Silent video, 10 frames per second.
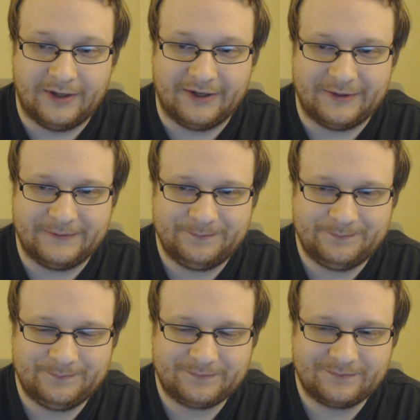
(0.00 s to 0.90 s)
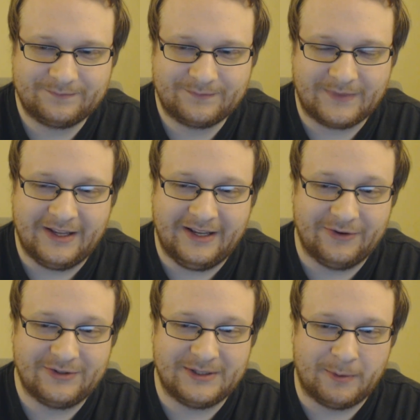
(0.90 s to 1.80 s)
Well,
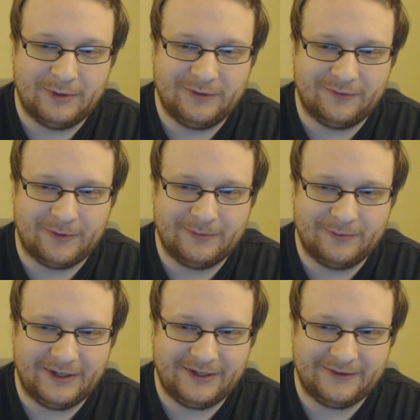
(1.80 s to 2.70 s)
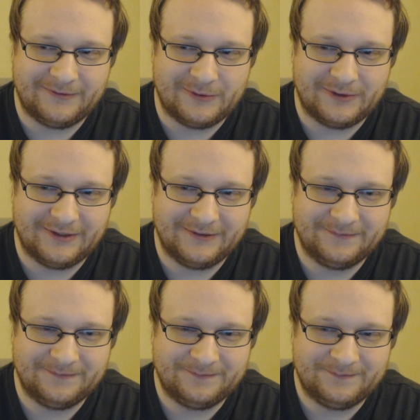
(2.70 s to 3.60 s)
here's the moment you've all been waiting for.
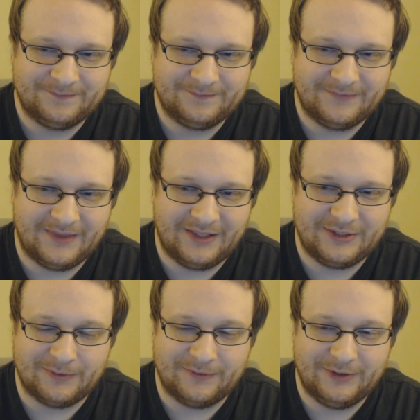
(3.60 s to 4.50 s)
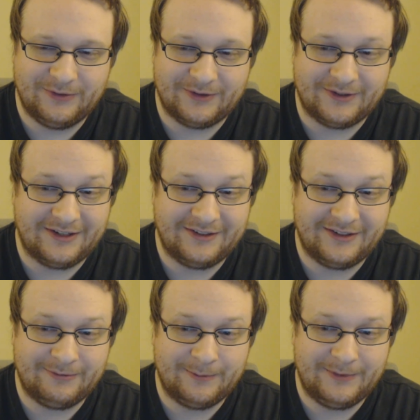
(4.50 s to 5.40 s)
This is a review of the
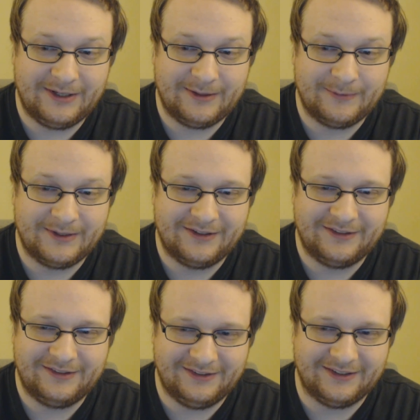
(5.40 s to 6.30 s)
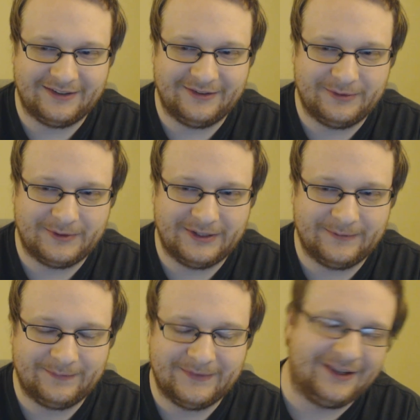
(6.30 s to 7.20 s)
Logitech Webcam
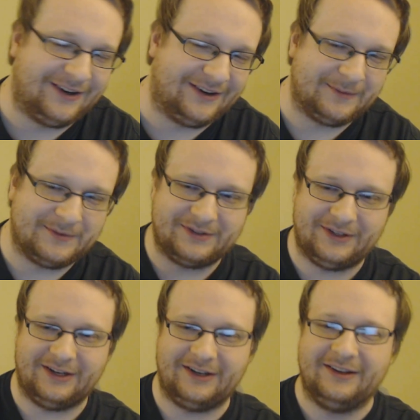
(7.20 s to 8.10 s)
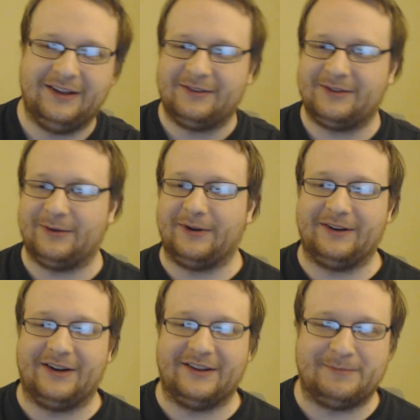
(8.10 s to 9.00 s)
C920. Alright, I'm just kidding. So hold
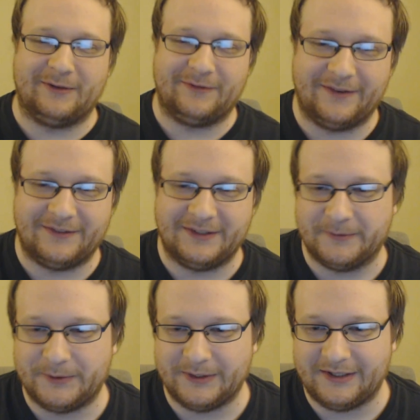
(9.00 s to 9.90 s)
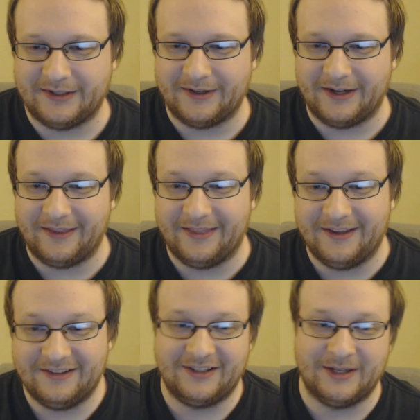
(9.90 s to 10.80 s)
on guys, Metal571 here, and
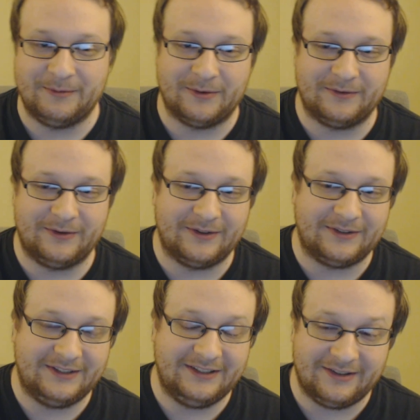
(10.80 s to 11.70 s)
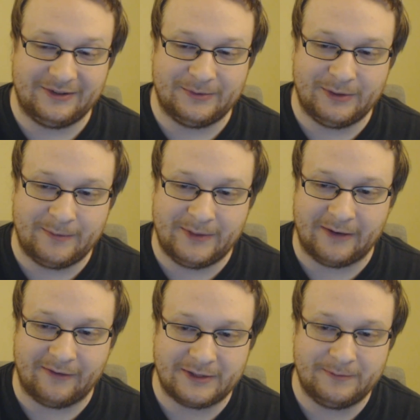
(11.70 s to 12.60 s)
this is going to be a review of the C920
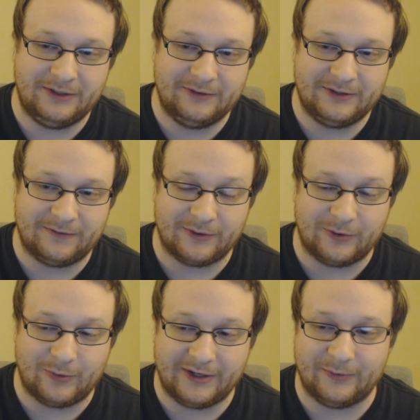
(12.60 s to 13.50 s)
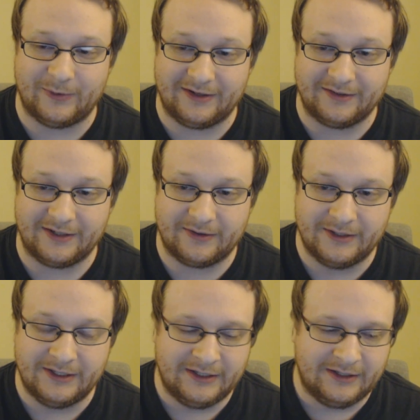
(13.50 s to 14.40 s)
webcam. I've actually been using it for quite a while
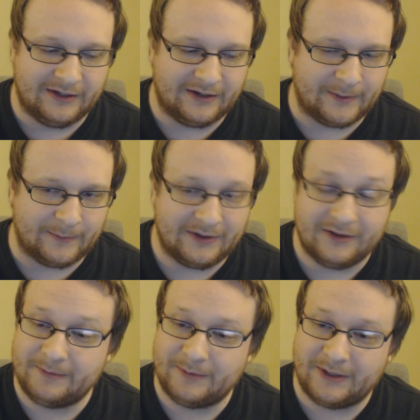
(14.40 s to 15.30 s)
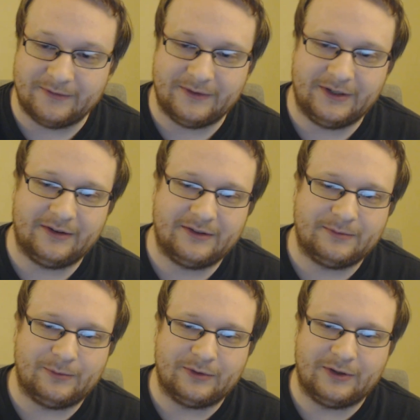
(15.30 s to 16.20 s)
now. Unlike my other
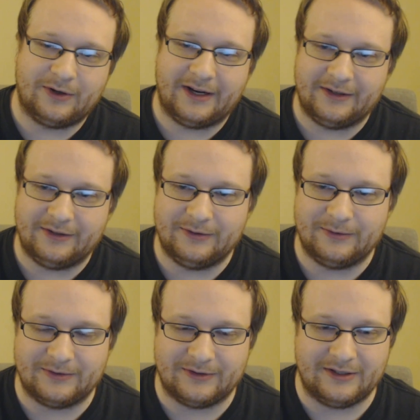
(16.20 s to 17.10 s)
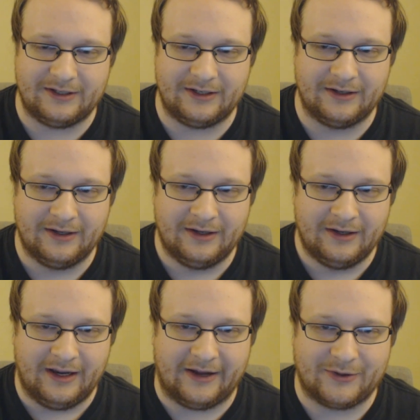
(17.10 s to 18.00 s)
videos, we'll go ahead and use the
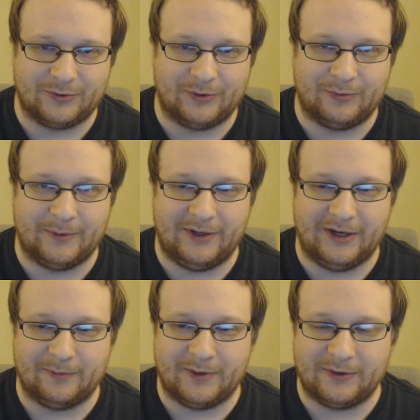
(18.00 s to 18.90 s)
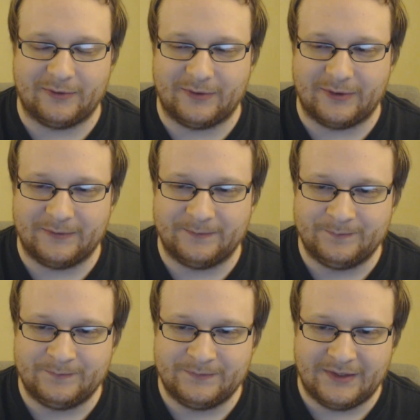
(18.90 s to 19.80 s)
actual webcam microphone,
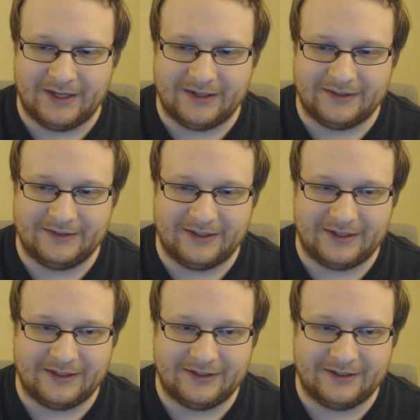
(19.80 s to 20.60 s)
and